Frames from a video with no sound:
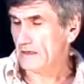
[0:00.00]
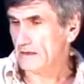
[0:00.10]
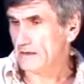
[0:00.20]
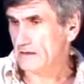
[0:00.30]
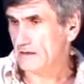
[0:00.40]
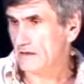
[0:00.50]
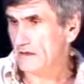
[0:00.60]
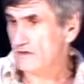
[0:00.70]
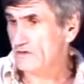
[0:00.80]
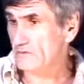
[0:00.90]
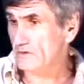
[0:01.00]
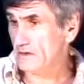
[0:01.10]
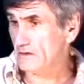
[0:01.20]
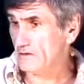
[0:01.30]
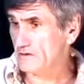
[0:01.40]
unless you
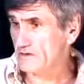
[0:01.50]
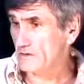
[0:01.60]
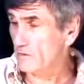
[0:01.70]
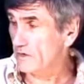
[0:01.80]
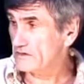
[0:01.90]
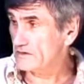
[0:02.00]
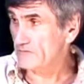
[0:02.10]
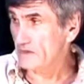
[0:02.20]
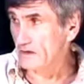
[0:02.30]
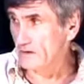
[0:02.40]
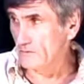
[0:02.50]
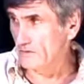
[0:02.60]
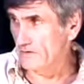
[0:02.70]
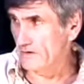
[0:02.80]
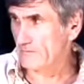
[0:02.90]
learn some ways of
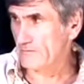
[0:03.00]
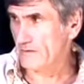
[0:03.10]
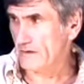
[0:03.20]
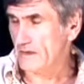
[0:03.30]
dealing with them,